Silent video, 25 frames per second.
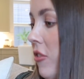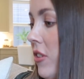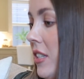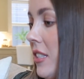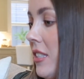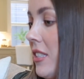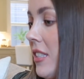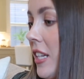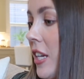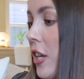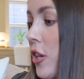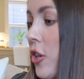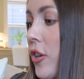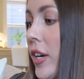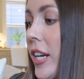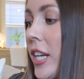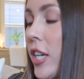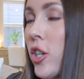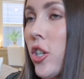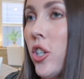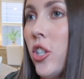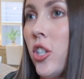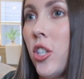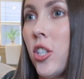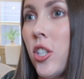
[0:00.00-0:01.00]
this, like a
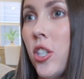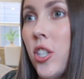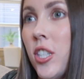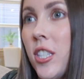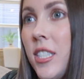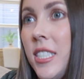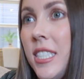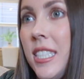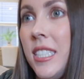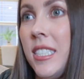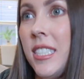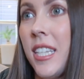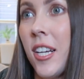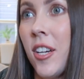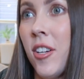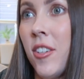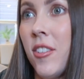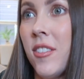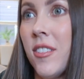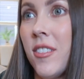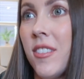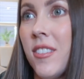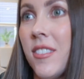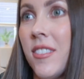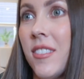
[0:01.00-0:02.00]
crinkle detail,
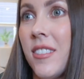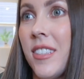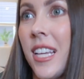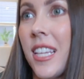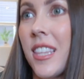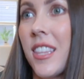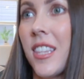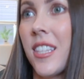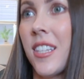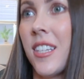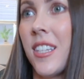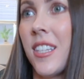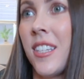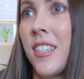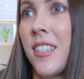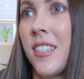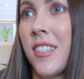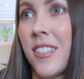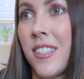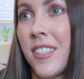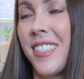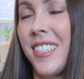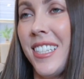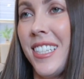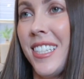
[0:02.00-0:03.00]
like the,
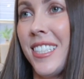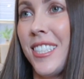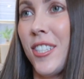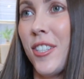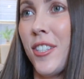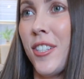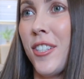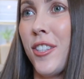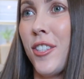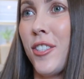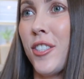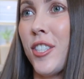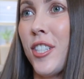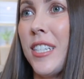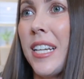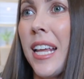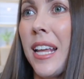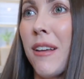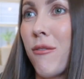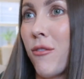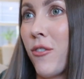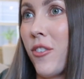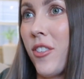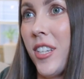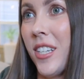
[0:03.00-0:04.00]
is there, there's a
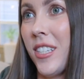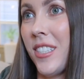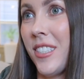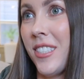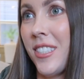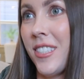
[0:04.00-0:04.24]
name for this,